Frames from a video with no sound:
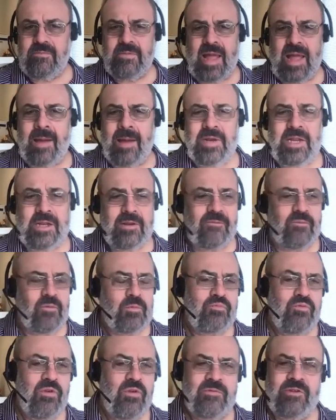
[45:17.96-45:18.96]
How many
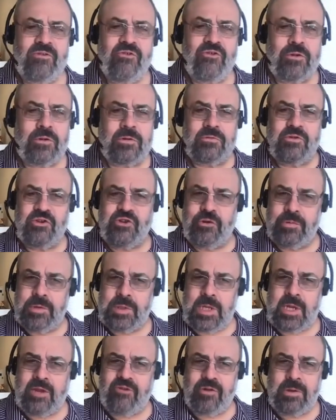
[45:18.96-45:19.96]
different provincial
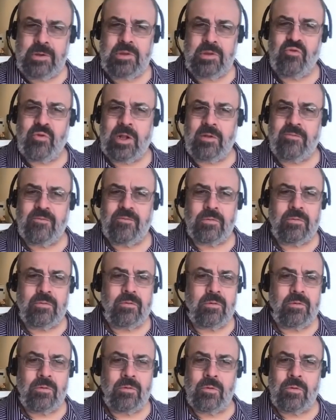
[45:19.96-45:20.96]
jurisdictions? 12
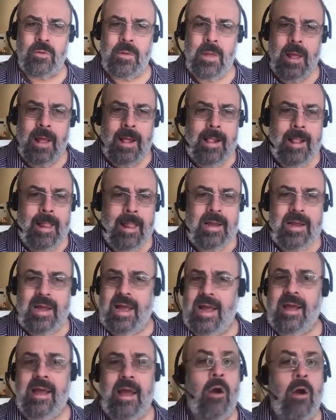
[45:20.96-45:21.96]
or
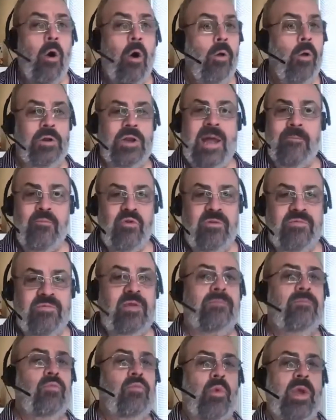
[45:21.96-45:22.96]
a whole number of
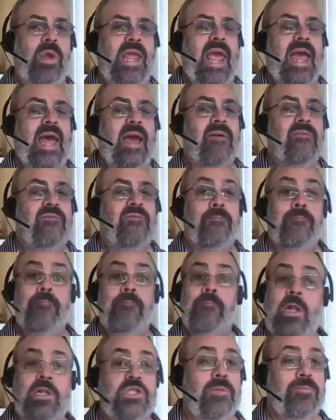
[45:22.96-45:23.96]
them. We have
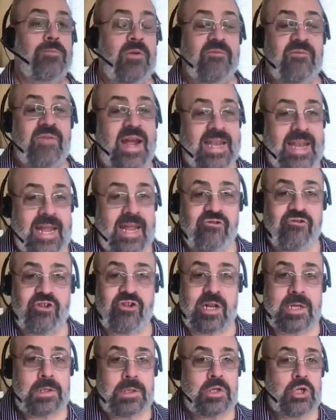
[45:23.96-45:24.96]
multiple
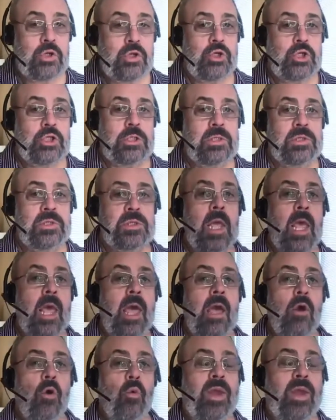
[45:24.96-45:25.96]
financial institutions.
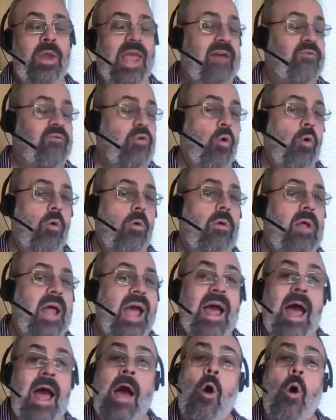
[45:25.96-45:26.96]
We have
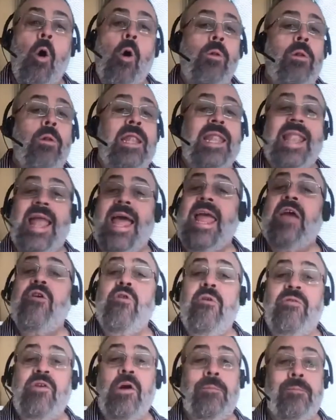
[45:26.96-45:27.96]
a whole
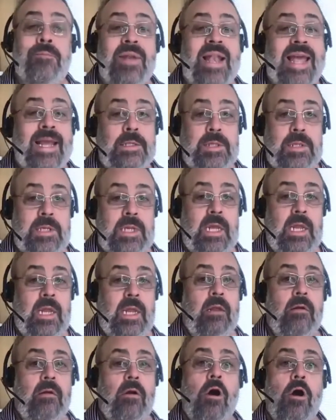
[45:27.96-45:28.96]
layer of
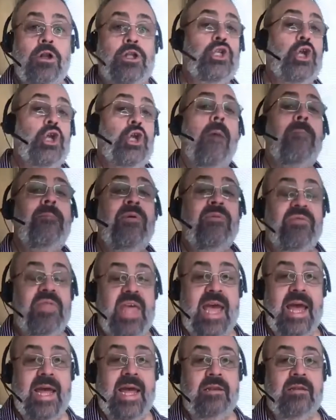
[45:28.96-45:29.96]
complexity on top of
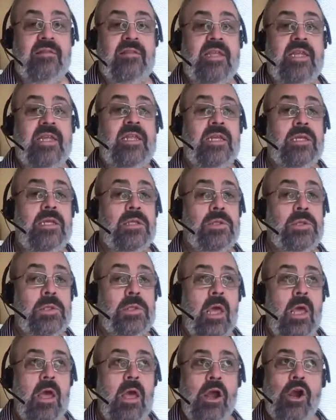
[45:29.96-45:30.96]
that
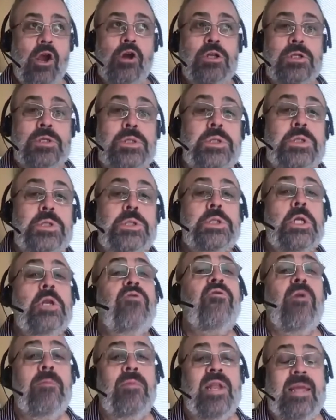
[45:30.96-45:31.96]
is
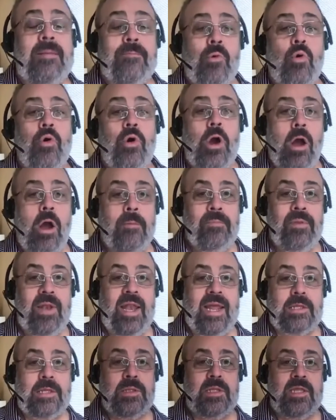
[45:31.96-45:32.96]
considerably more
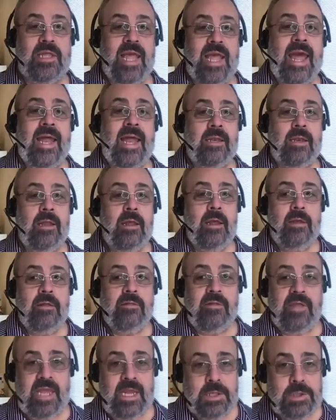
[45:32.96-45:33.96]
complex than
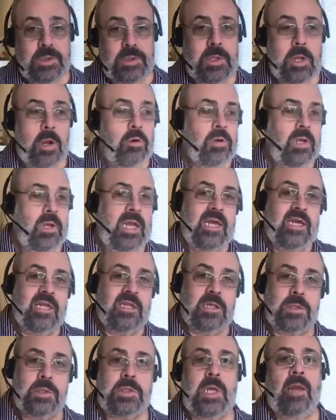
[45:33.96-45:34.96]
the Estonia,
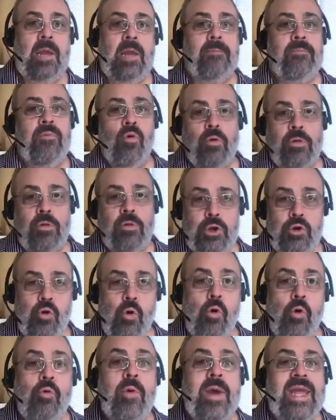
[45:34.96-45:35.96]
the Singapore, the
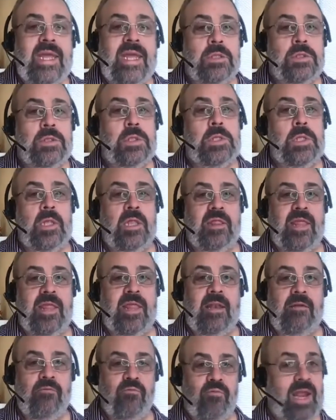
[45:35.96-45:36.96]
Norways,
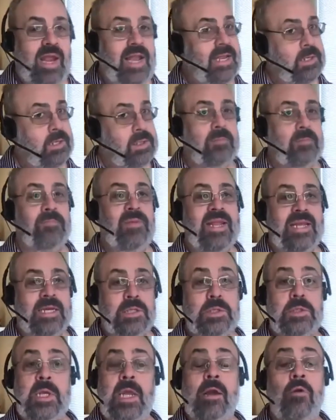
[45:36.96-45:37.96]
that really it's simply a
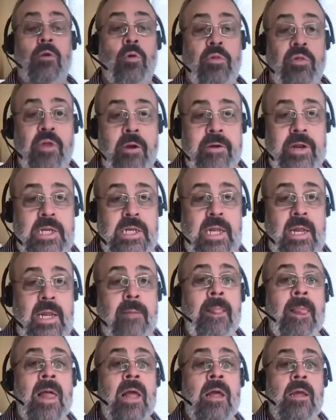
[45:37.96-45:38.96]
single authority.
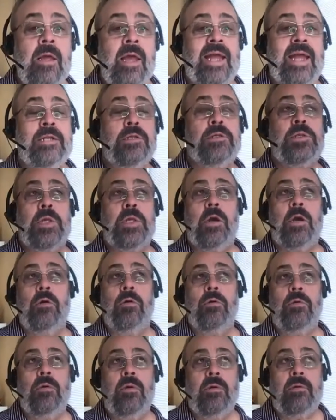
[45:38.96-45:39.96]
And
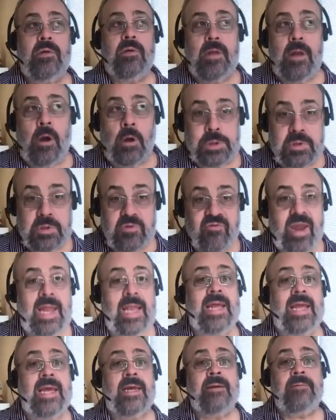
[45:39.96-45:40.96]
so
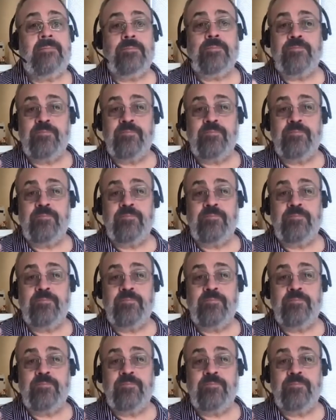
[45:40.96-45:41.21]
Australia,